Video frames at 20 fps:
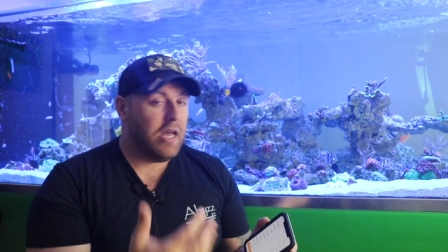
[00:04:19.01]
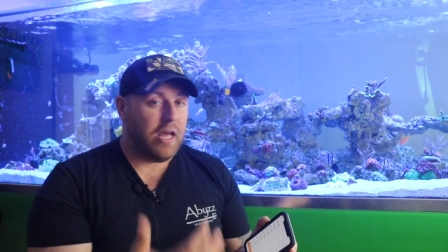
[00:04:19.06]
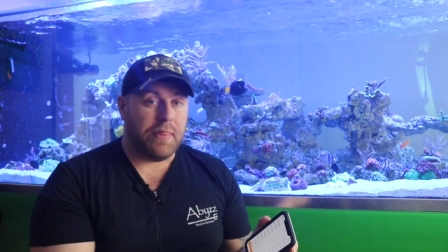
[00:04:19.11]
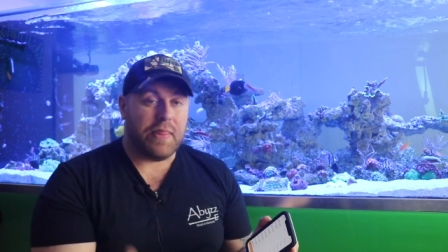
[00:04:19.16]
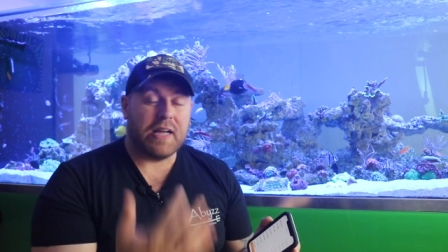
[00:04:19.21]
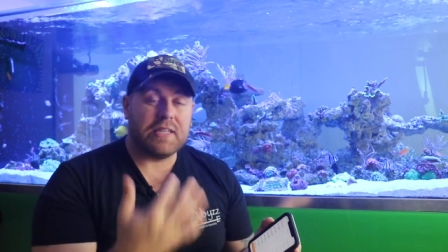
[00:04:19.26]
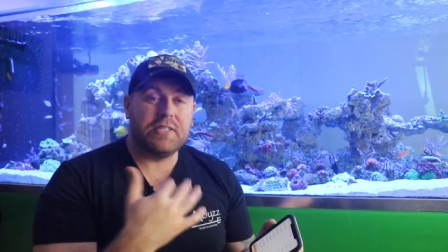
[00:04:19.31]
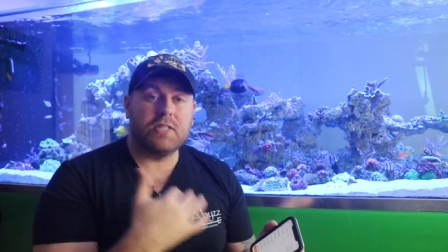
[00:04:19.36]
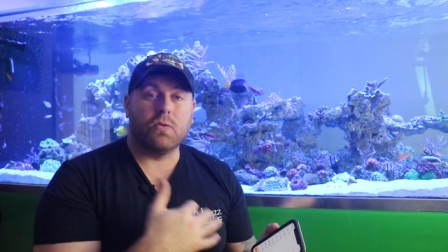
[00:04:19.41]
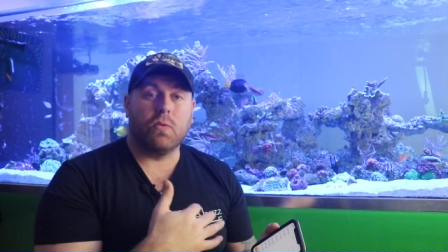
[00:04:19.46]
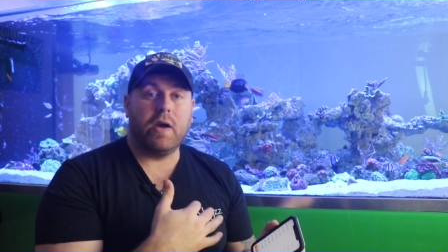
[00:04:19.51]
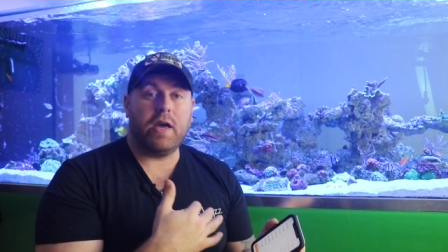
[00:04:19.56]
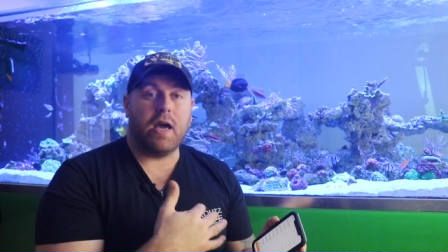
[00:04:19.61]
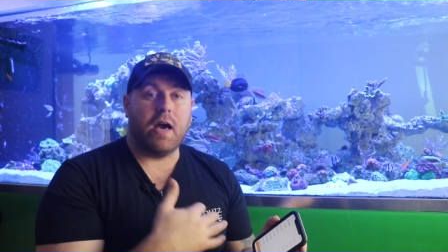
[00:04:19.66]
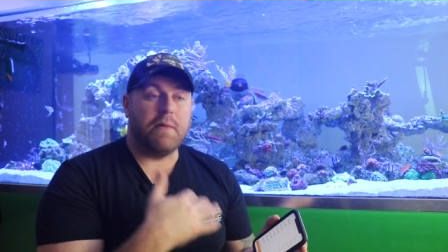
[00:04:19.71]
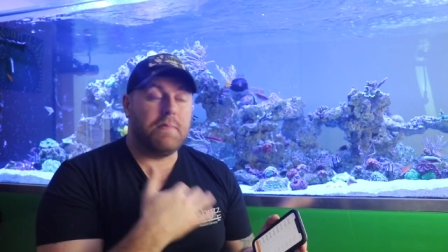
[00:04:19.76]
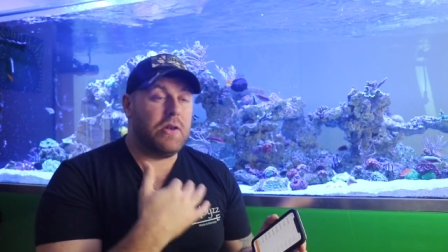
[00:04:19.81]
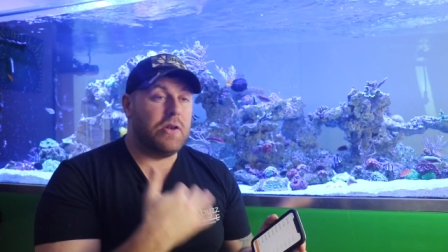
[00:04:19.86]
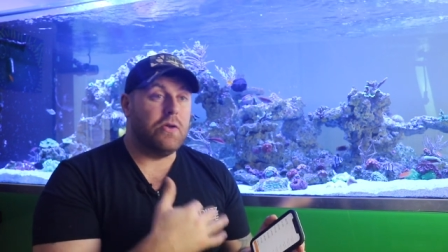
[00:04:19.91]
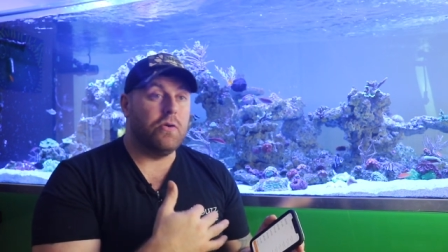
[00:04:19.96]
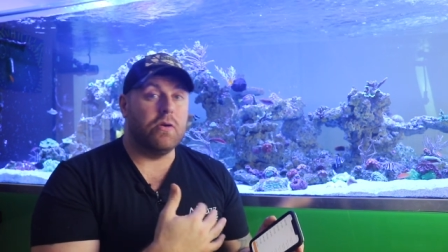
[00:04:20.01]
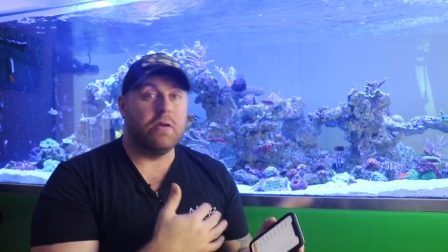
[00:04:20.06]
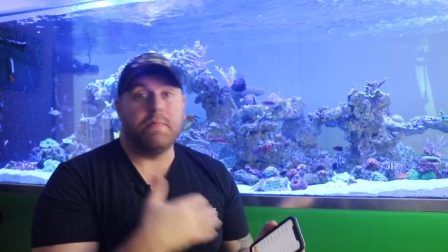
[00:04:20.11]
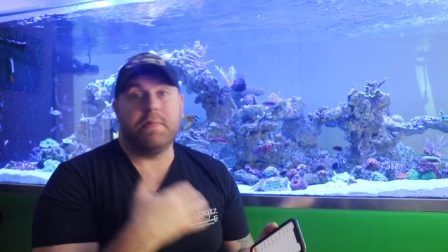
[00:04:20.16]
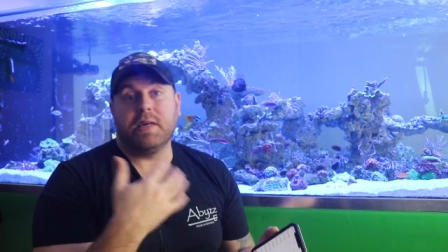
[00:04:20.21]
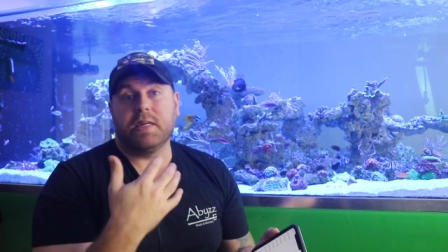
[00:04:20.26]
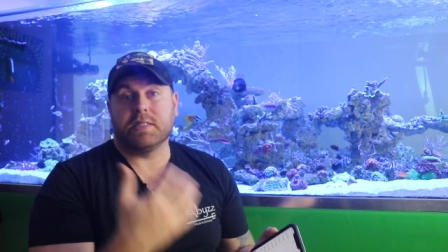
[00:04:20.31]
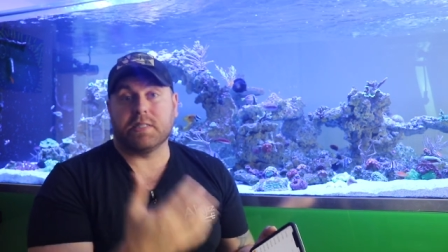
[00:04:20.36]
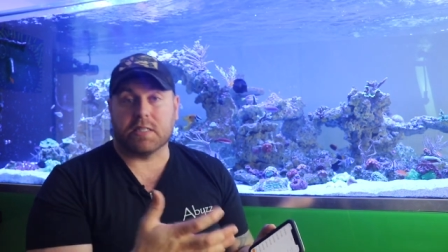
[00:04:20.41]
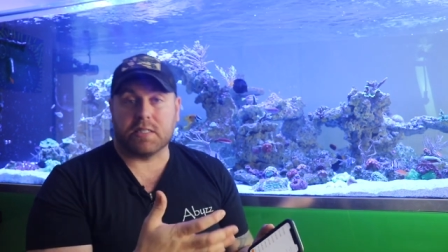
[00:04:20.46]
And that's the way I've been doing it,
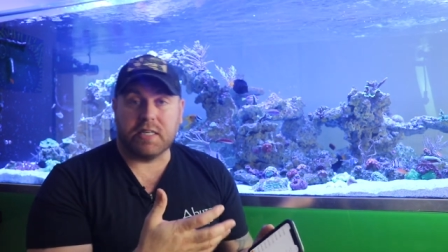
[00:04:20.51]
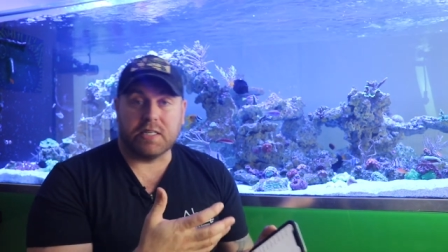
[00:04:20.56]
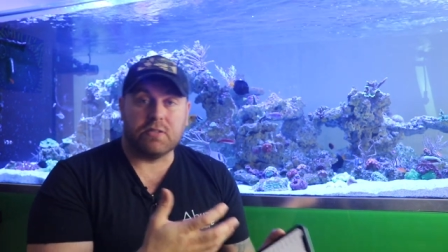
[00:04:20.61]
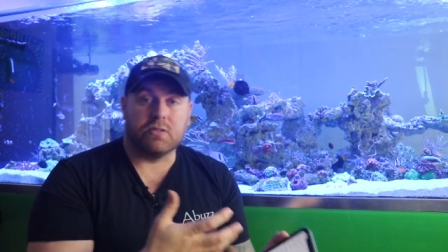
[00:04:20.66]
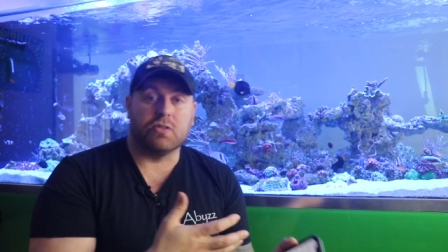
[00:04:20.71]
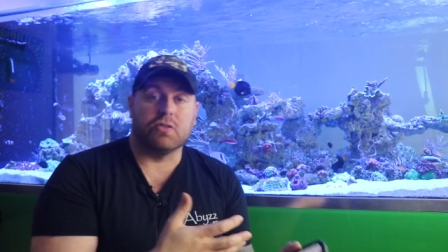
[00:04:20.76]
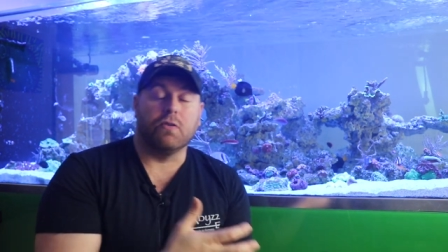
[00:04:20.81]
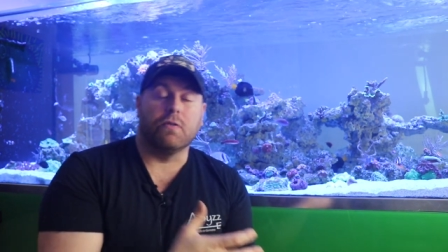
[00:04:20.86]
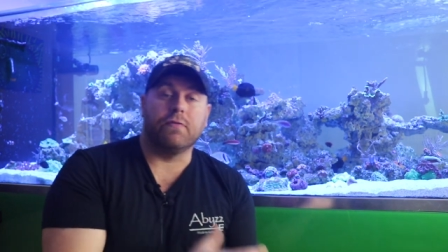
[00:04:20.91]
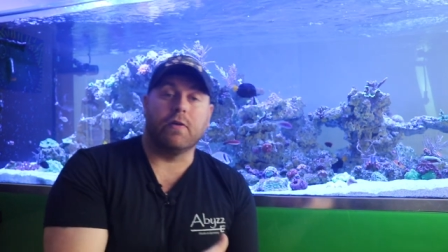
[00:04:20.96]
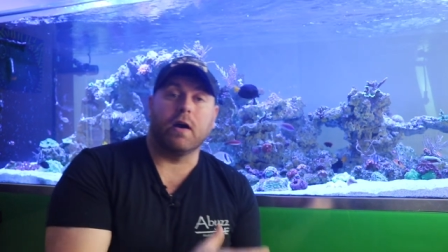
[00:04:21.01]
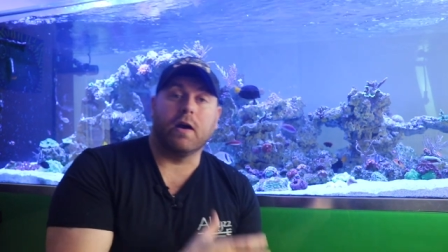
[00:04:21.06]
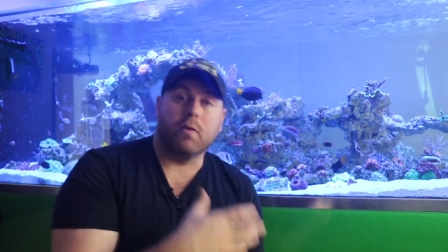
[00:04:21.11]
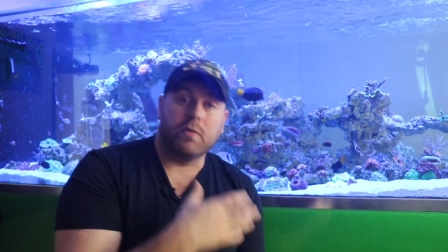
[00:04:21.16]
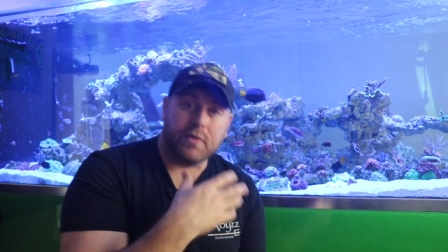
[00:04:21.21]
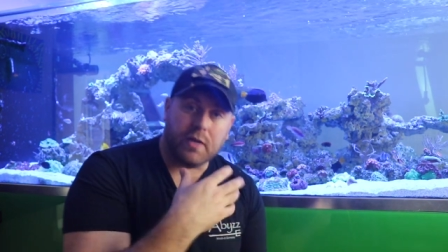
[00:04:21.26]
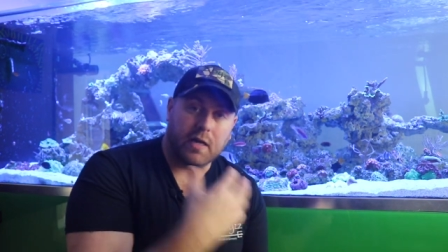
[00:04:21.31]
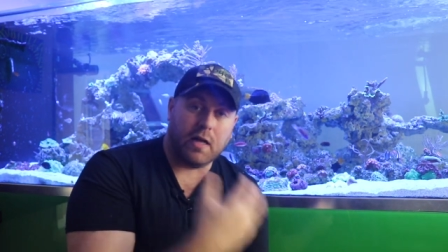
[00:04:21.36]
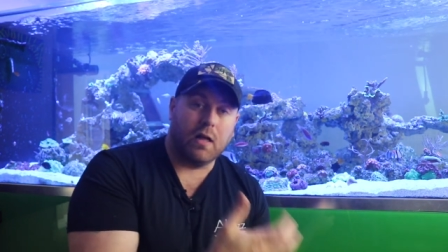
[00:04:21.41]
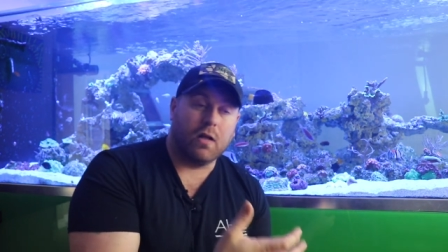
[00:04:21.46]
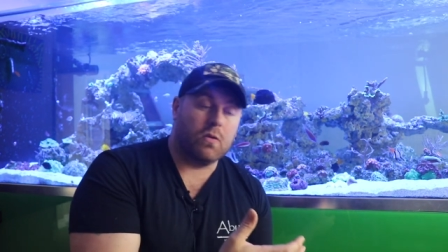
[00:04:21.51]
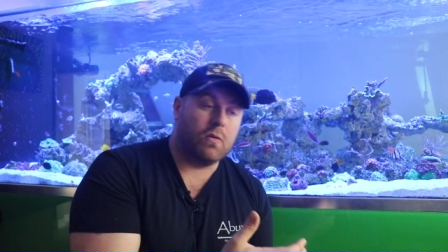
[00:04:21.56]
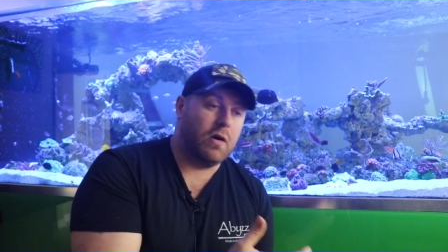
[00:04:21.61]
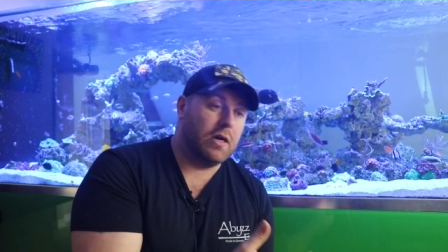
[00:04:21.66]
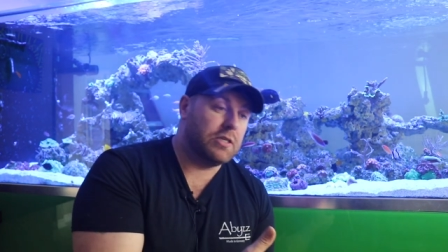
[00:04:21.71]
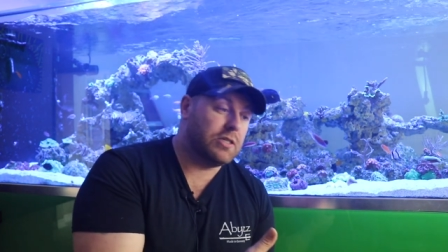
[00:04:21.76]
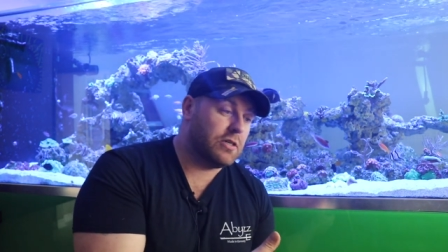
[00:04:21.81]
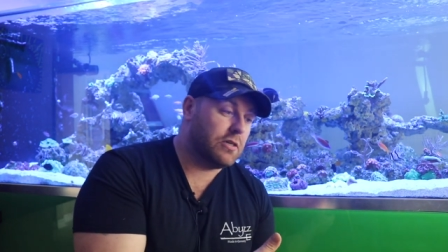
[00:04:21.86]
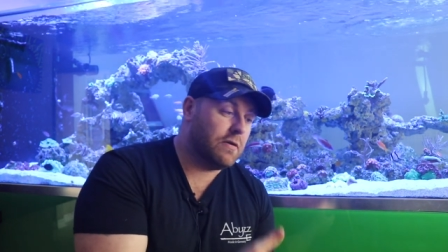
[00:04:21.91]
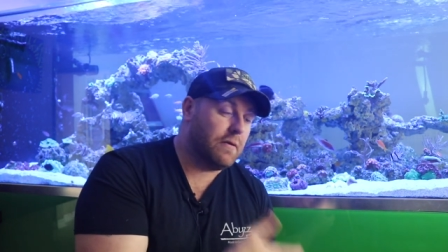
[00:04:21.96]
being successful so far with the
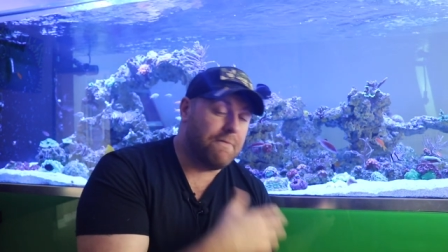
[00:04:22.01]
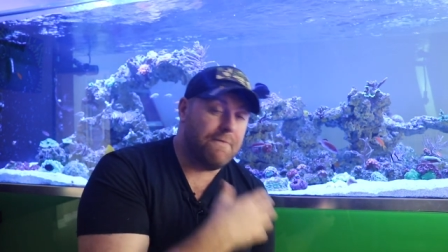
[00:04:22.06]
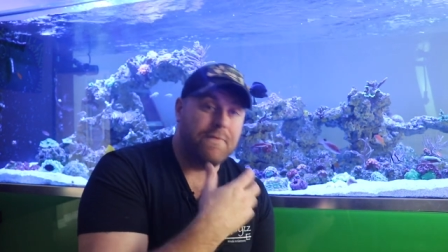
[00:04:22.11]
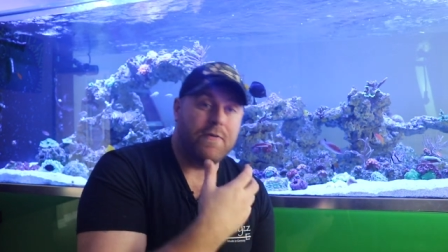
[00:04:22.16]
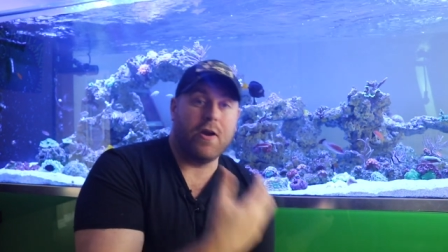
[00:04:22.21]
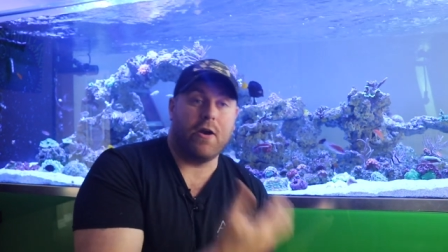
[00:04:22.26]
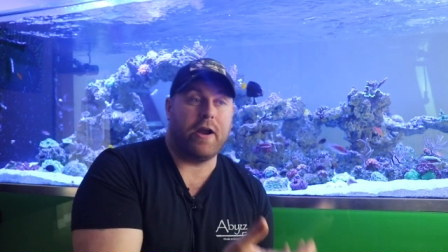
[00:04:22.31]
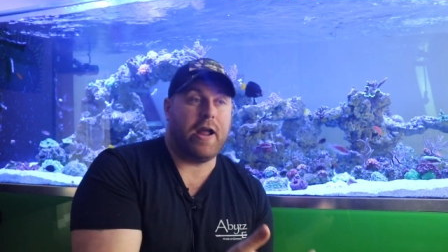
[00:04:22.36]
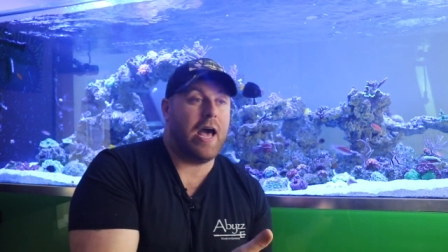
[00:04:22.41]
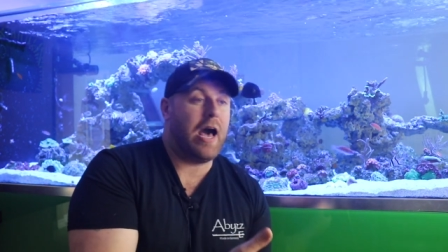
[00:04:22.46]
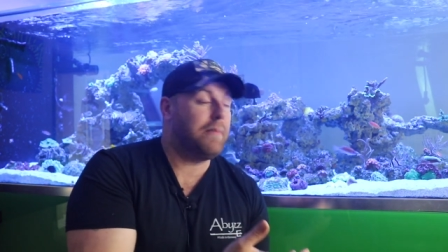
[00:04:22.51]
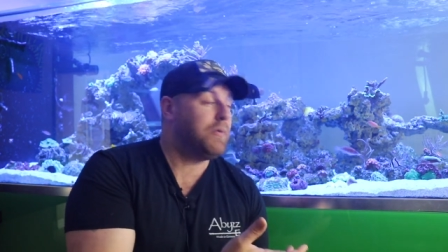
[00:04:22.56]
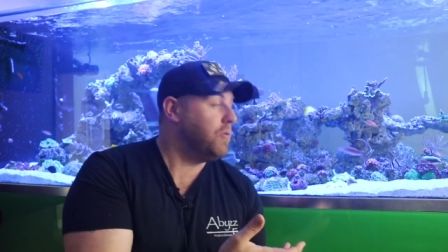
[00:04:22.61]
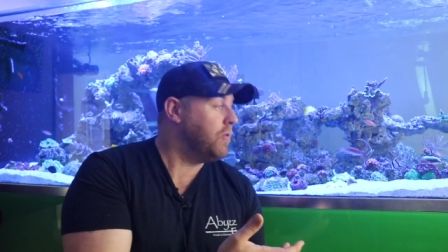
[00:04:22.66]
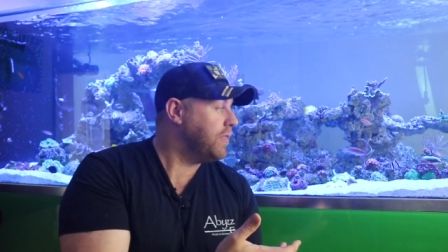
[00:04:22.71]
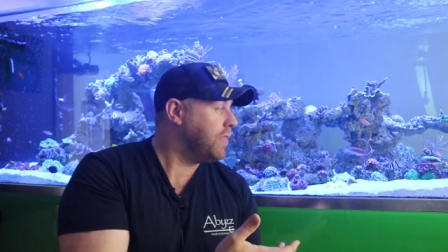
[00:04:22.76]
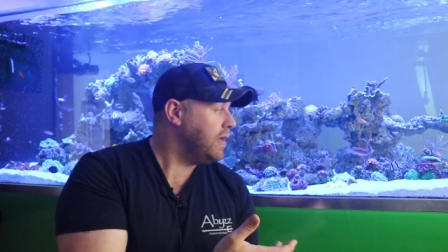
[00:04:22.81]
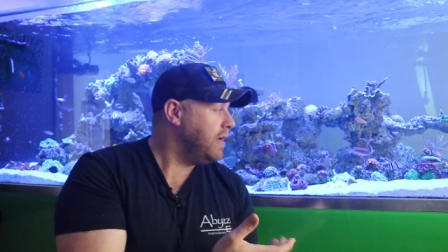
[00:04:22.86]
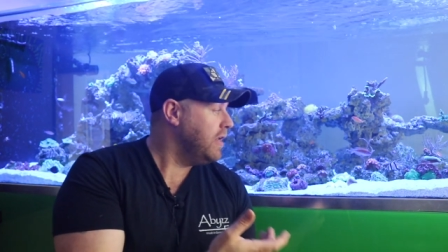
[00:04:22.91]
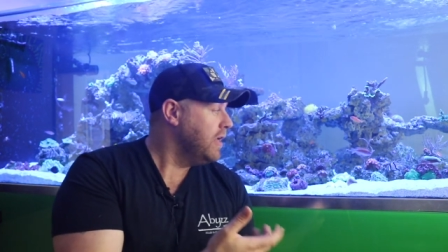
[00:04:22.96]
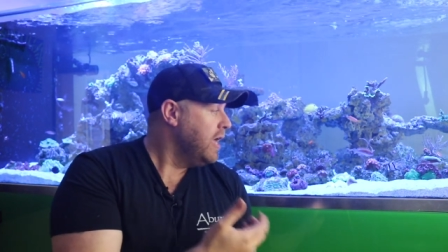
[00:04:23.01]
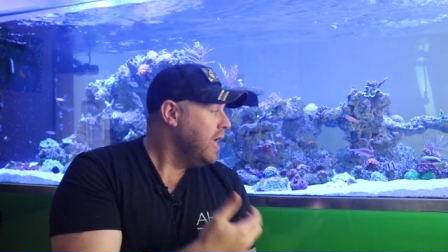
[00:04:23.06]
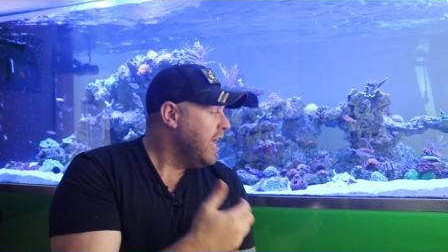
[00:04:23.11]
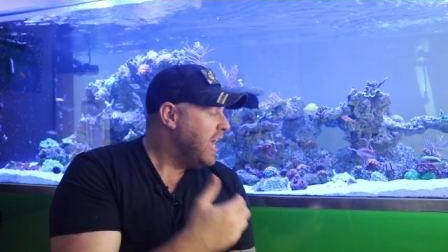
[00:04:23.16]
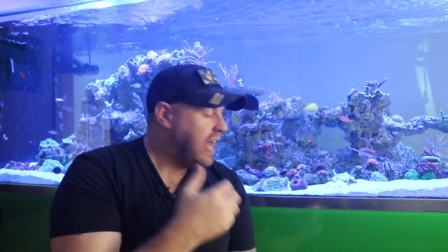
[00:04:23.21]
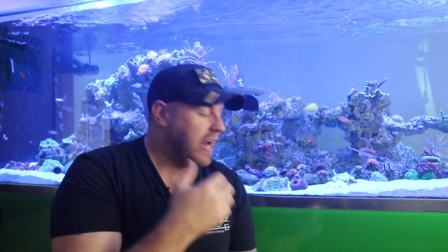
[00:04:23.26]
Caliquaster. I'm very happy with it.